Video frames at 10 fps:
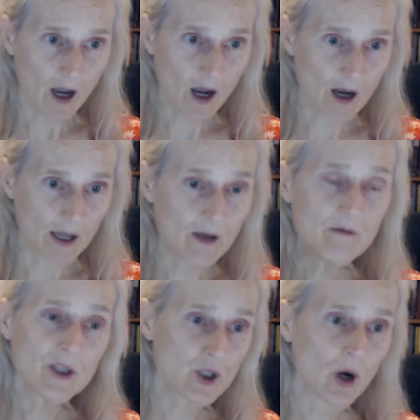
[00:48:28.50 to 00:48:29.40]
uh,
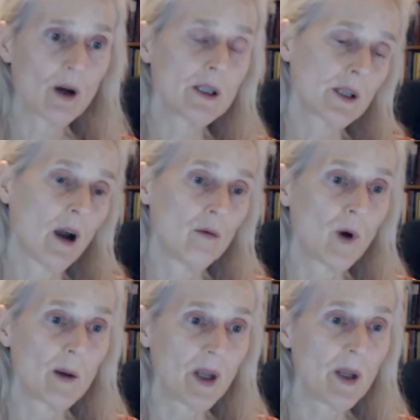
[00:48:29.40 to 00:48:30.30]
inventories of
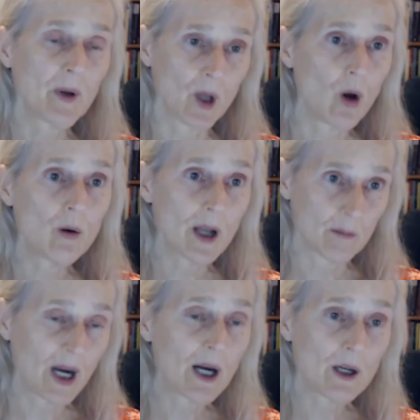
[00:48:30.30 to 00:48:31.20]
what people own
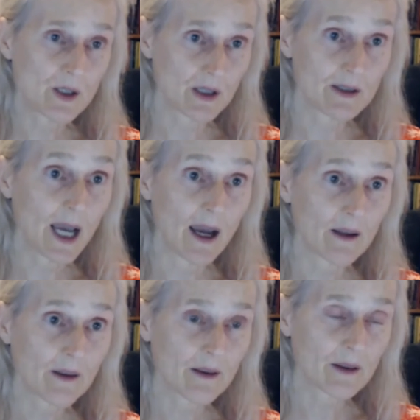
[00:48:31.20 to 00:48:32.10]
at marriage and death,
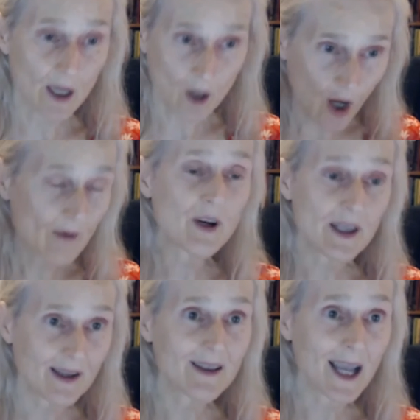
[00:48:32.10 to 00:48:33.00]
like
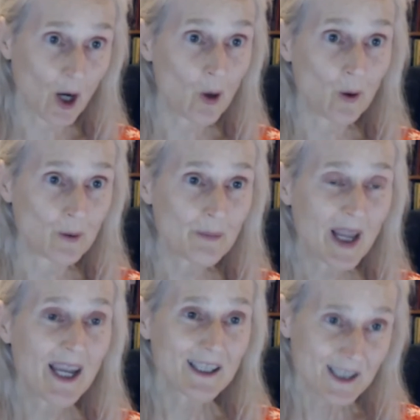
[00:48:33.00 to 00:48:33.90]
everything they own.
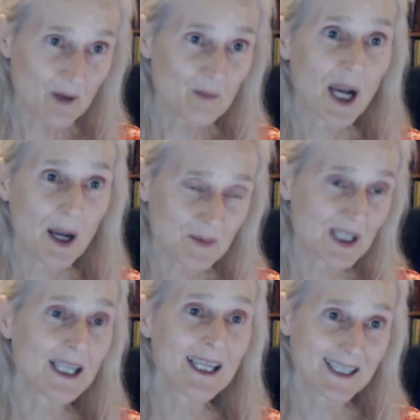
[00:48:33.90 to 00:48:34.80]
Sometimes
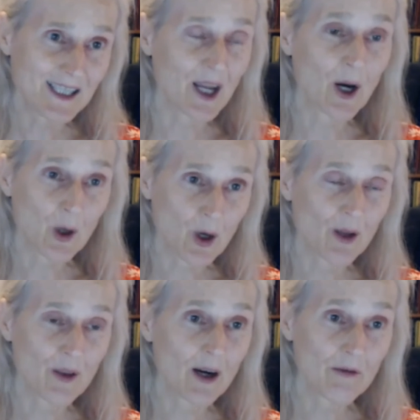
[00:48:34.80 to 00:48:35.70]
list their,
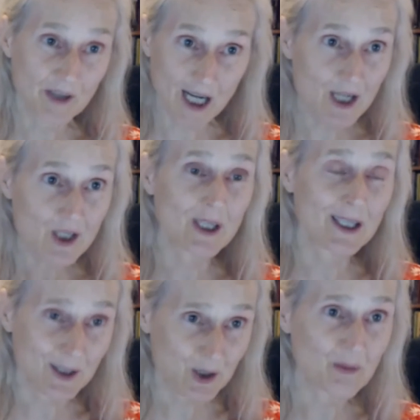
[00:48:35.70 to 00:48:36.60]
their financial
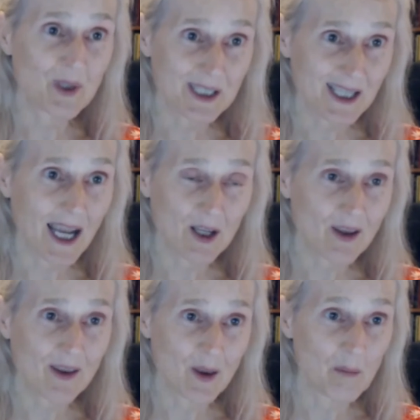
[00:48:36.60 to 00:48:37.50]
instruments
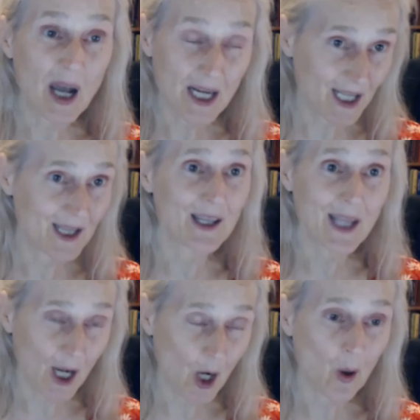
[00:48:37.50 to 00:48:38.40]
and the money that
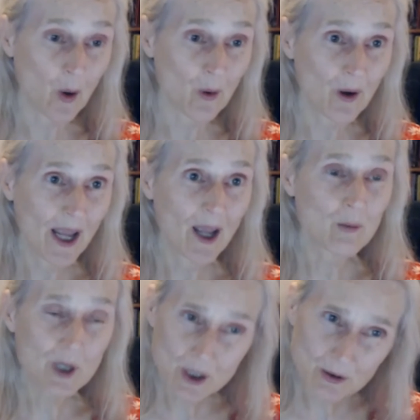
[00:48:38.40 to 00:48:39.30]
they owe.
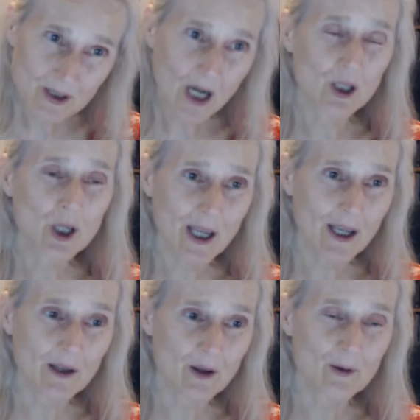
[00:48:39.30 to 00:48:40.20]
Once you start
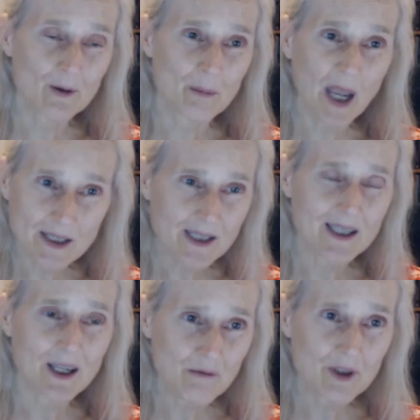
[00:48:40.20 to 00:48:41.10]
looking at the peasant
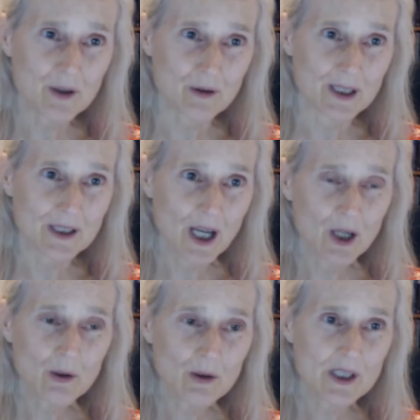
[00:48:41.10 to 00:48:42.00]
inventories,
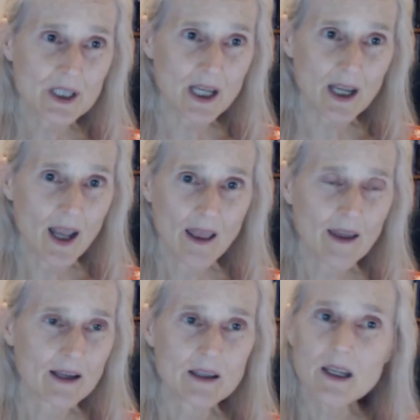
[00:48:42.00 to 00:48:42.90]
you can see
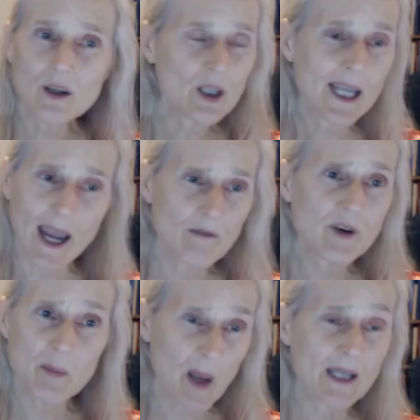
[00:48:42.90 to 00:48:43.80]
that nearly
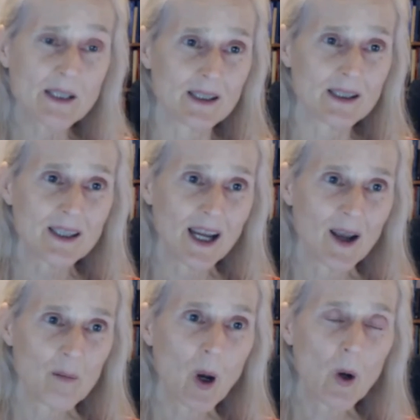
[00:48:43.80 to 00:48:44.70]
every peasant
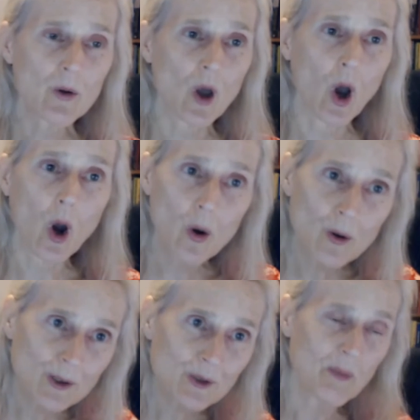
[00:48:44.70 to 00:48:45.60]
both
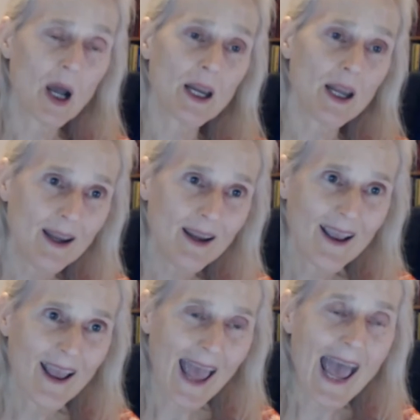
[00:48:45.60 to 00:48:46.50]
owes money
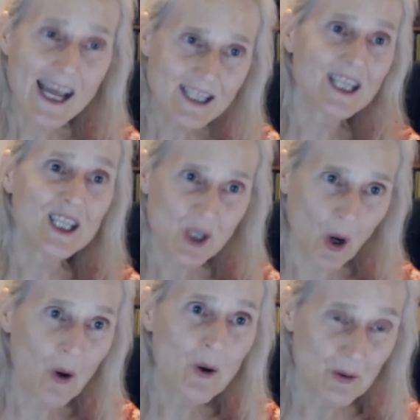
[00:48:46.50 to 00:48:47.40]
and is
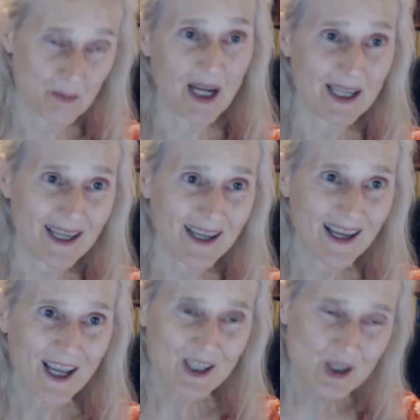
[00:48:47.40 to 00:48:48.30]
owed money.
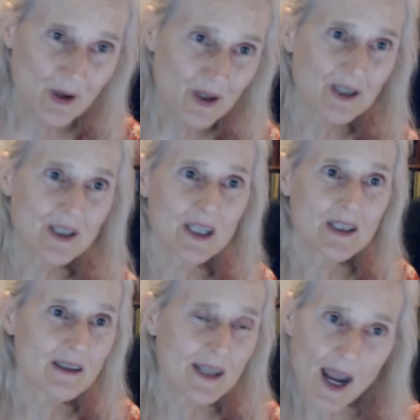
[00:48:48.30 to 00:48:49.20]
So there's
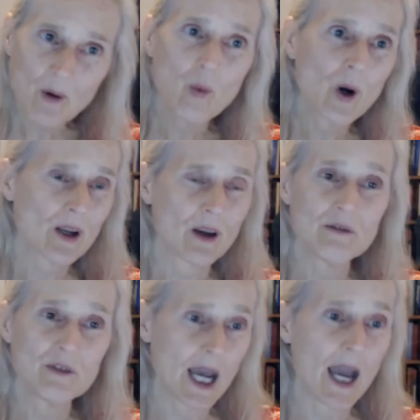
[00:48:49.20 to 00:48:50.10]
this network
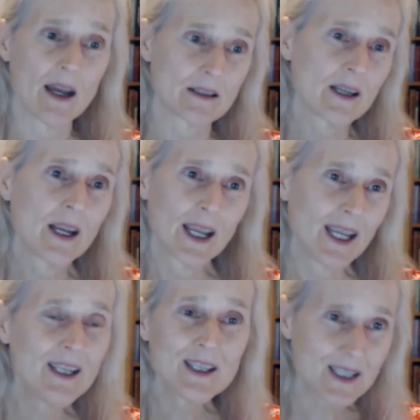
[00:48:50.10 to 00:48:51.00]
of debt
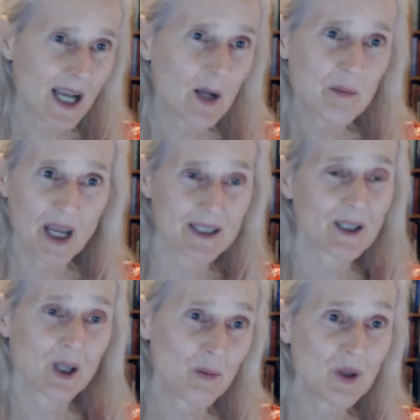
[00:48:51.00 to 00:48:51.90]
inside
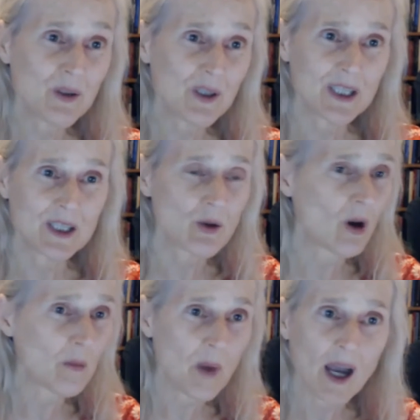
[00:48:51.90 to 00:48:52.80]
peasant communities
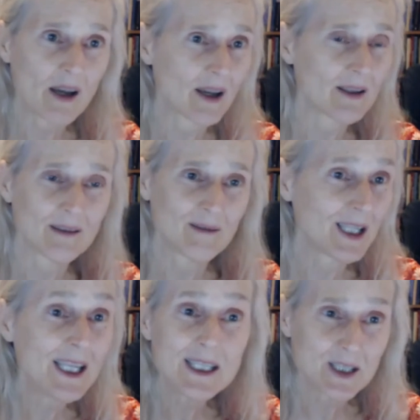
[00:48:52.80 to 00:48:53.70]
going back at
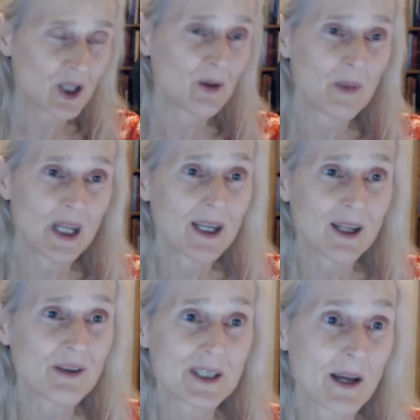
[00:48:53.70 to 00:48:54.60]
least to the beginning
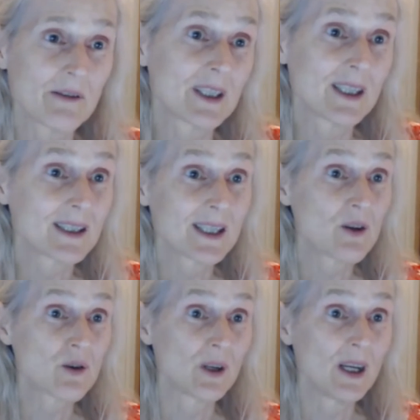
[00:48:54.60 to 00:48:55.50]
of the seventeenth
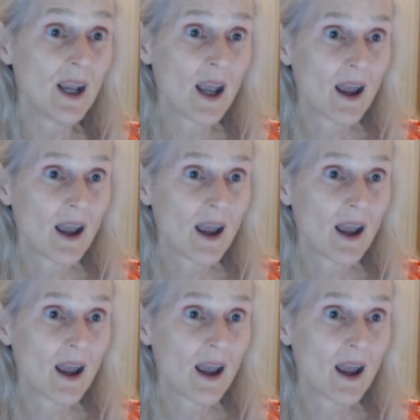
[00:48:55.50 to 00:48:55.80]
century.